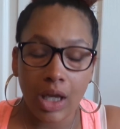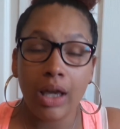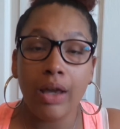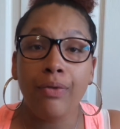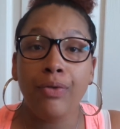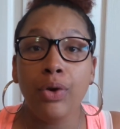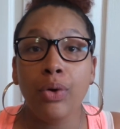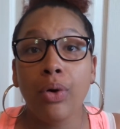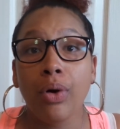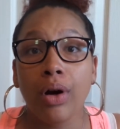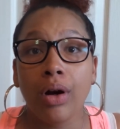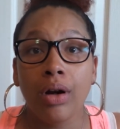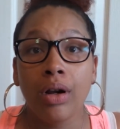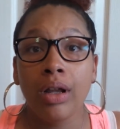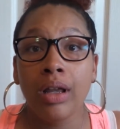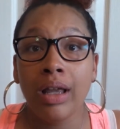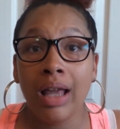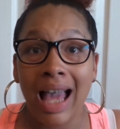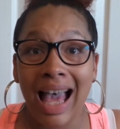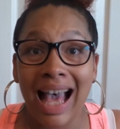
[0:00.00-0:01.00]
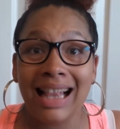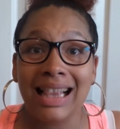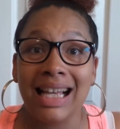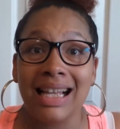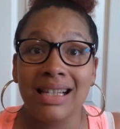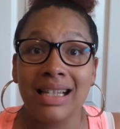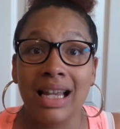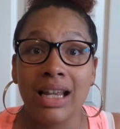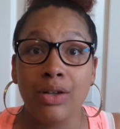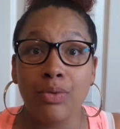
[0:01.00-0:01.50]
if you're at
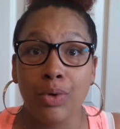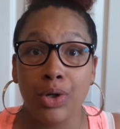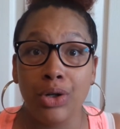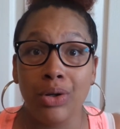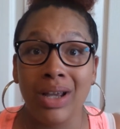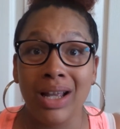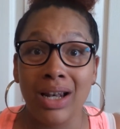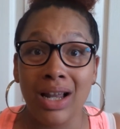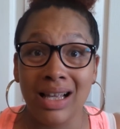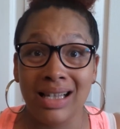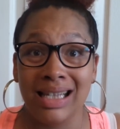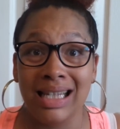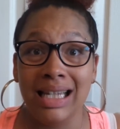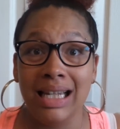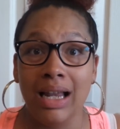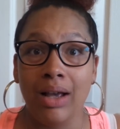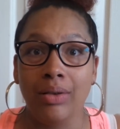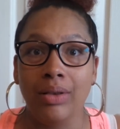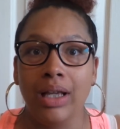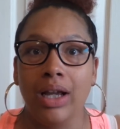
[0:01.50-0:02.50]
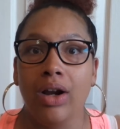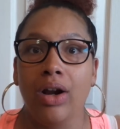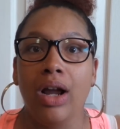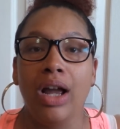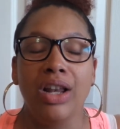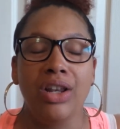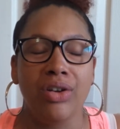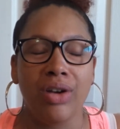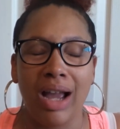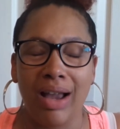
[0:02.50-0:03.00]
that stage where you cannot see down there
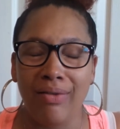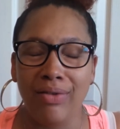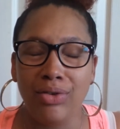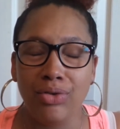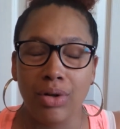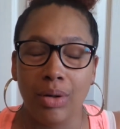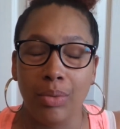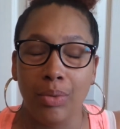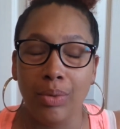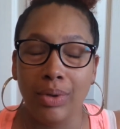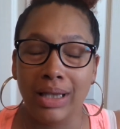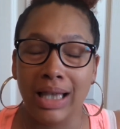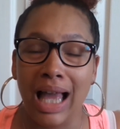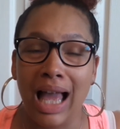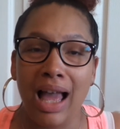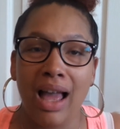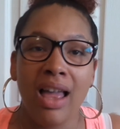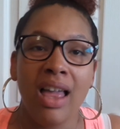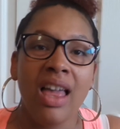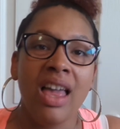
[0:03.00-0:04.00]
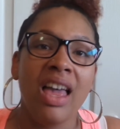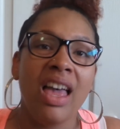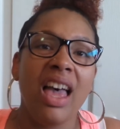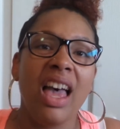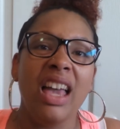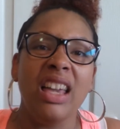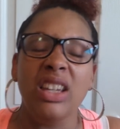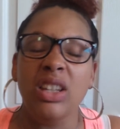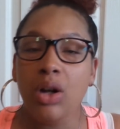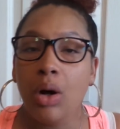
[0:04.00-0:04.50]
and you're having trouble with that,
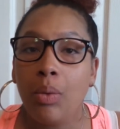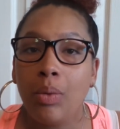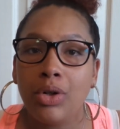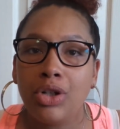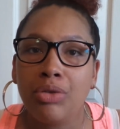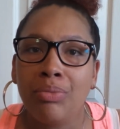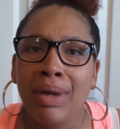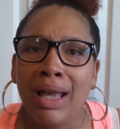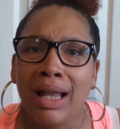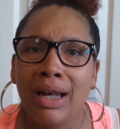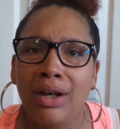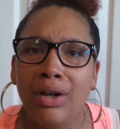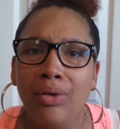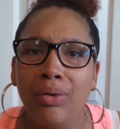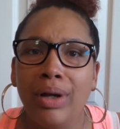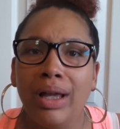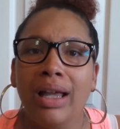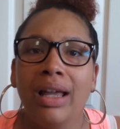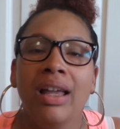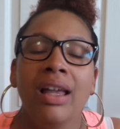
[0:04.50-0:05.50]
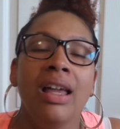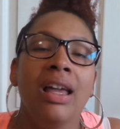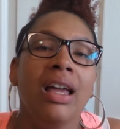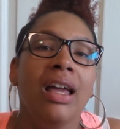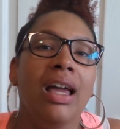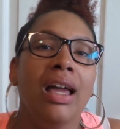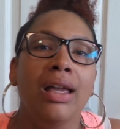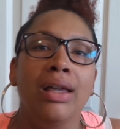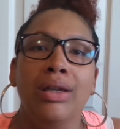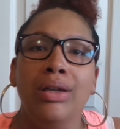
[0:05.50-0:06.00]
and you don't want your man to do it,
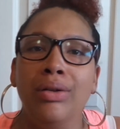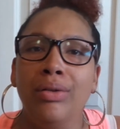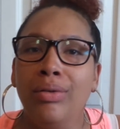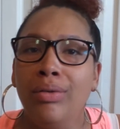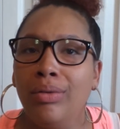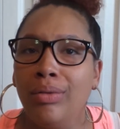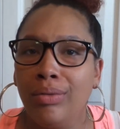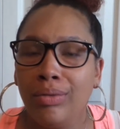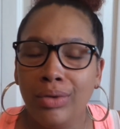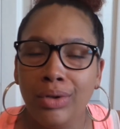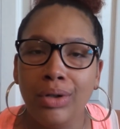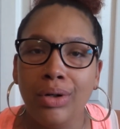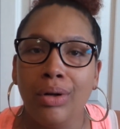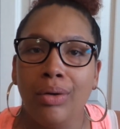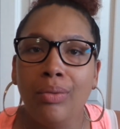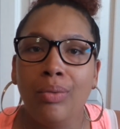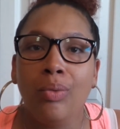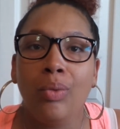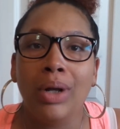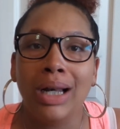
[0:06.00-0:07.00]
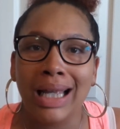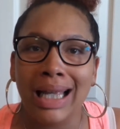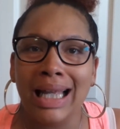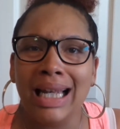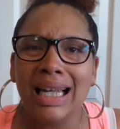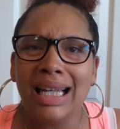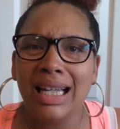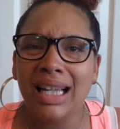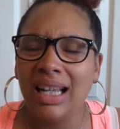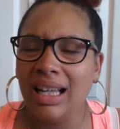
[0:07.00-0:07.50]
and you know, want to
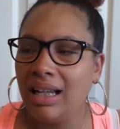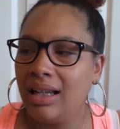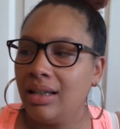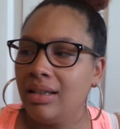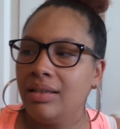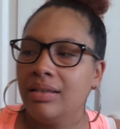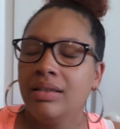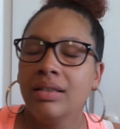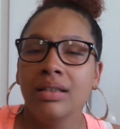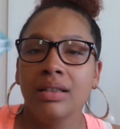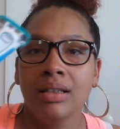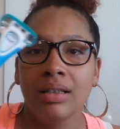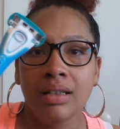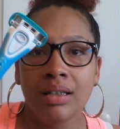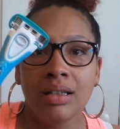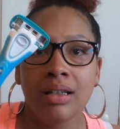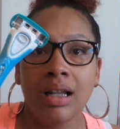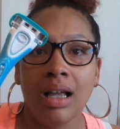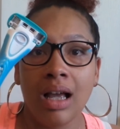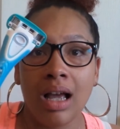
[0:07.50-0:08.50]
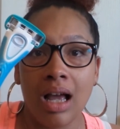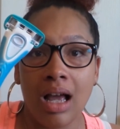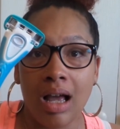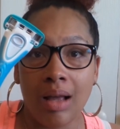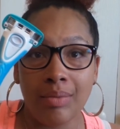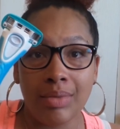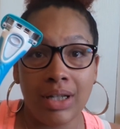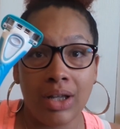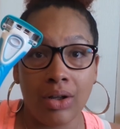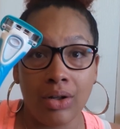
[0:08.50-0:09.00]
get it done,
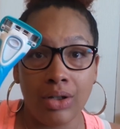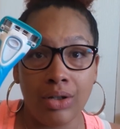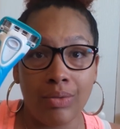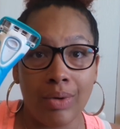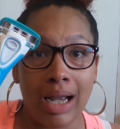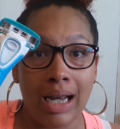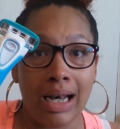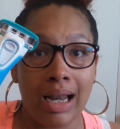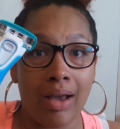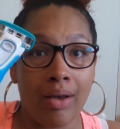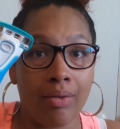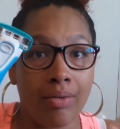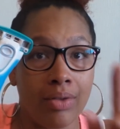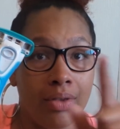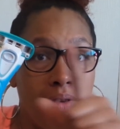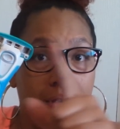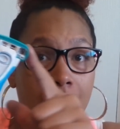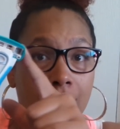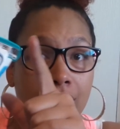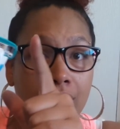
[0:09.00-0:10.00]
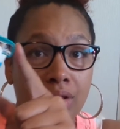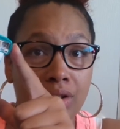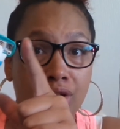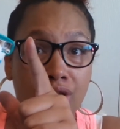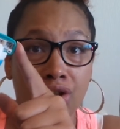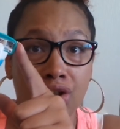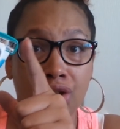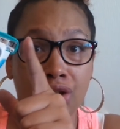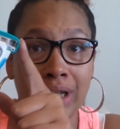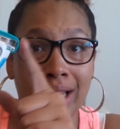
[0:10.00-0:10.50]
I'm telling you right now, the
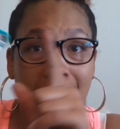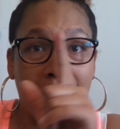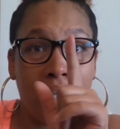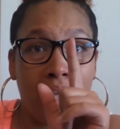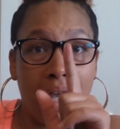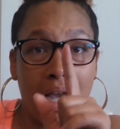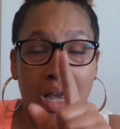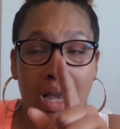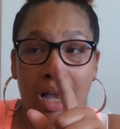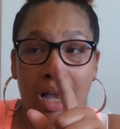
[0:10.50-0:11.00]
Schick,